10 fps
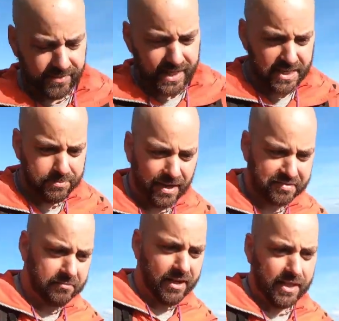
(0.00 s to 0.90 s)
These
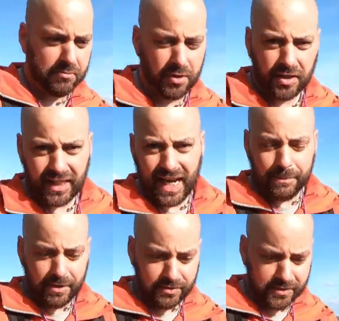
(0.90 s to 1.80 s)
paths are really what
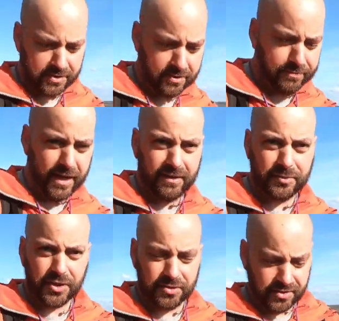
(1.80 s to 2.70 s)
climbers have
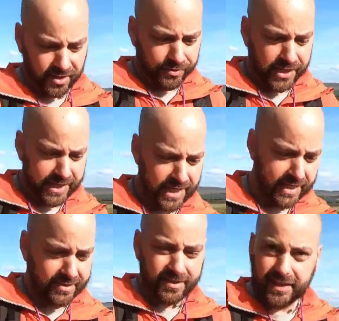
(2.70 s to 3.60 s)
done over the
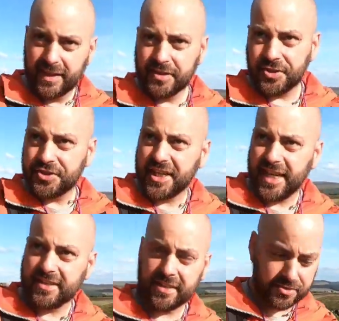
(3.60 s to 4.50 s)
years, just to
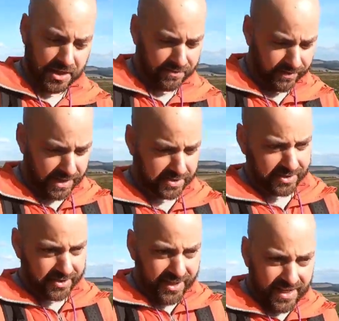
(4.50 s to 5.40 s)
get to the crag
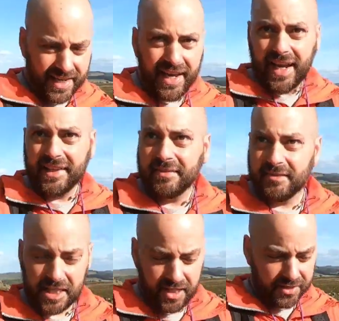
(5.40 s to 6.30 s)
faces. And
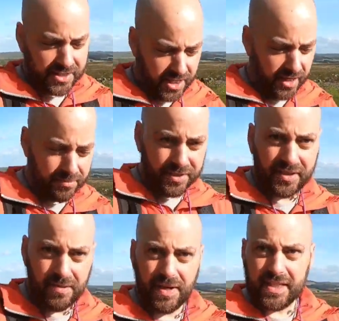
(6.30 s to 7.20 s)
when you're on the top,
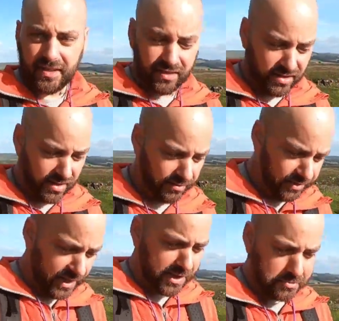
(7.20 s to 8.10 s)
you miss a lot of
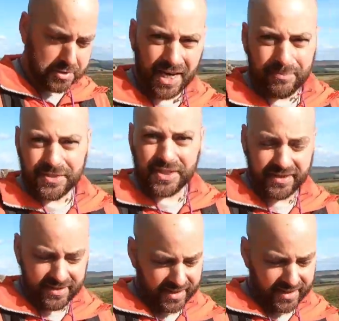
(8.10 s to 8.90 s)
the hidden gems.